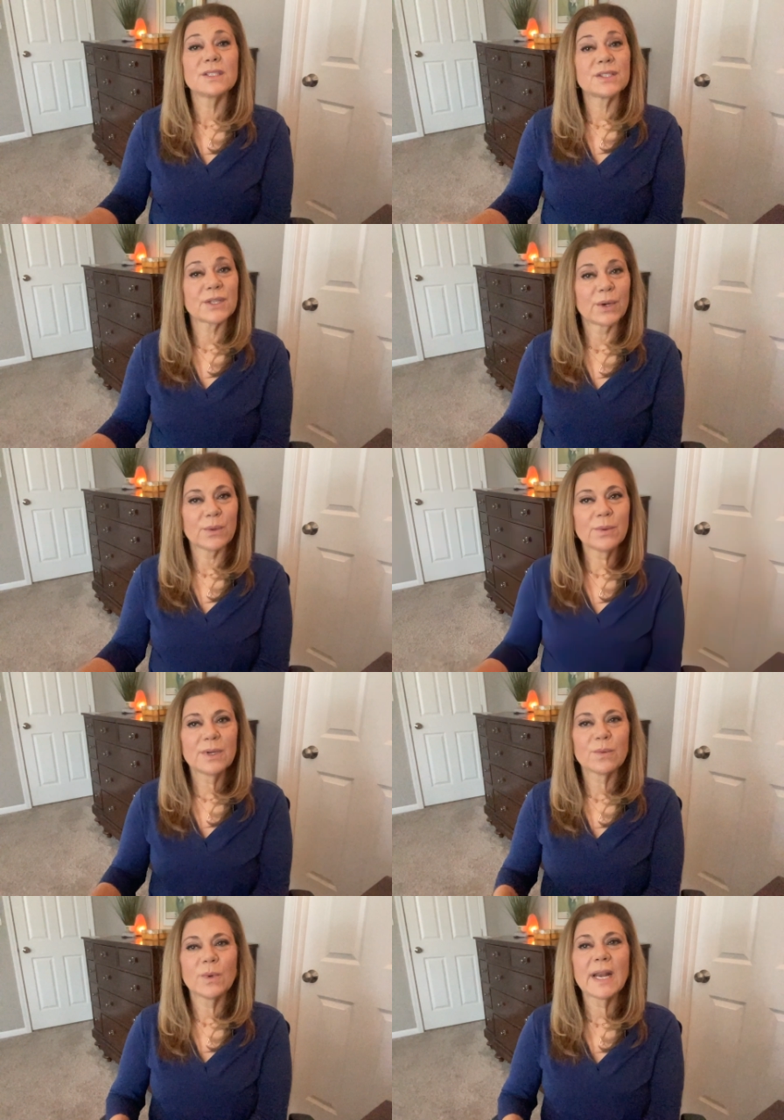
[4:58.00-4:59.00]
So,
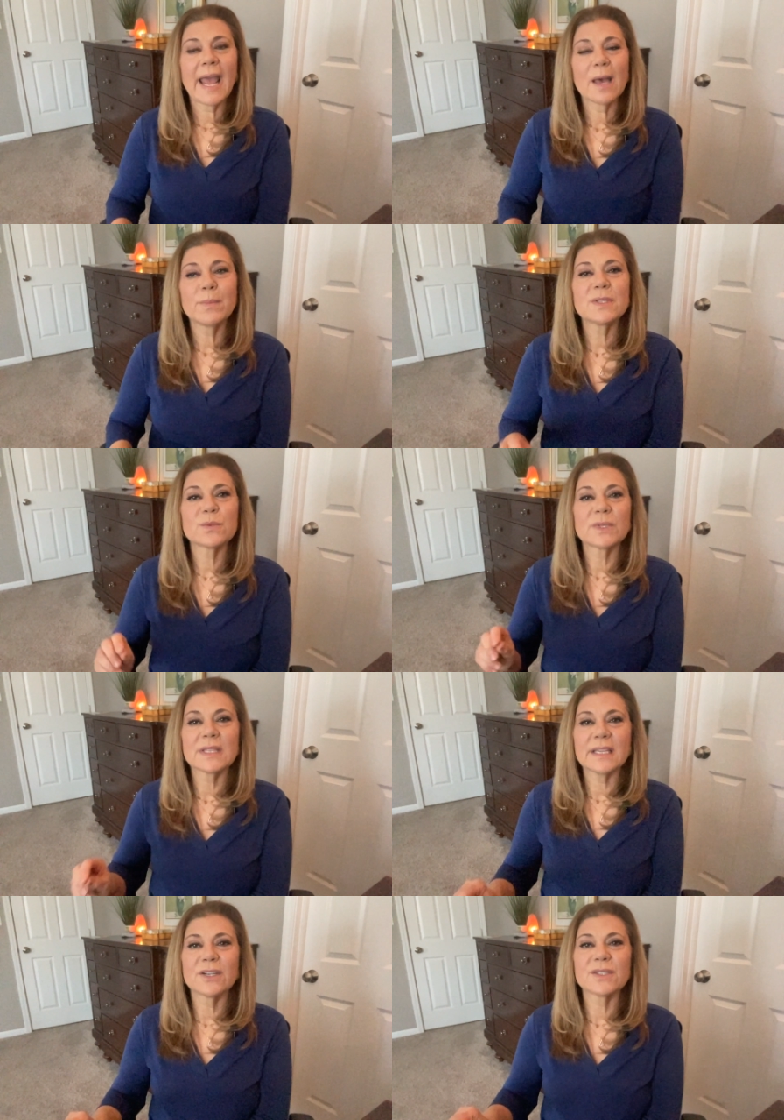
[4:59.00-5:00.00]
what happens when
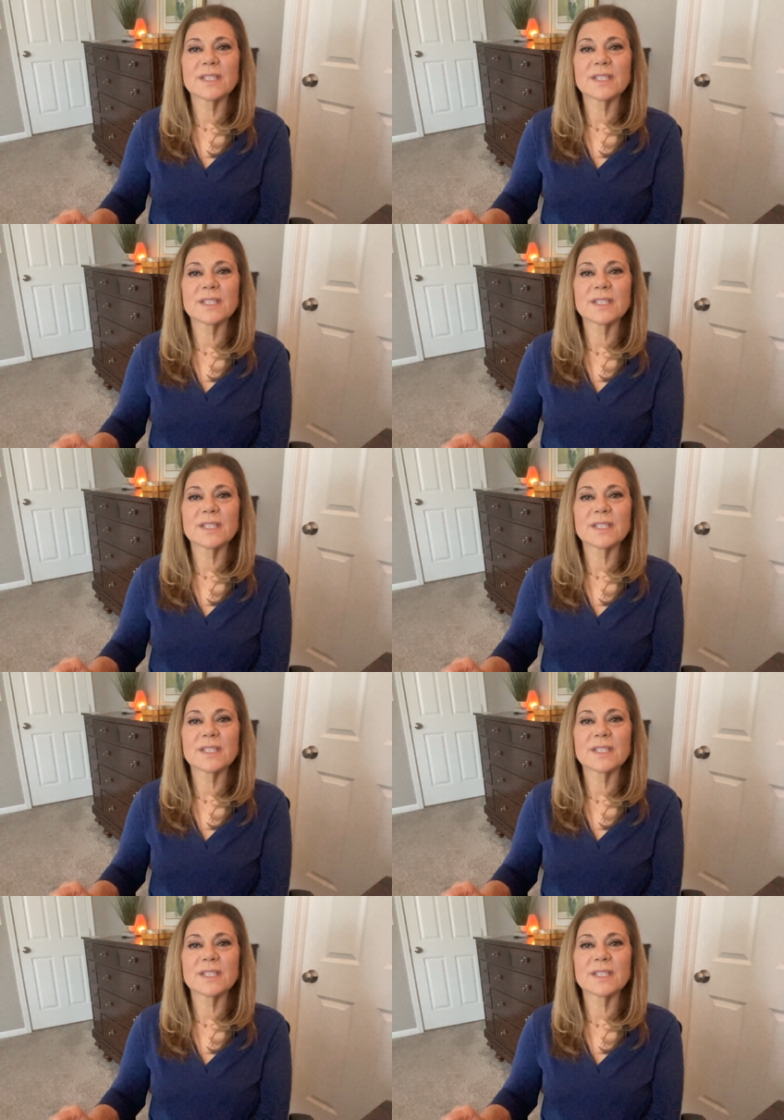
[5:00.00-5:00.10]
leaders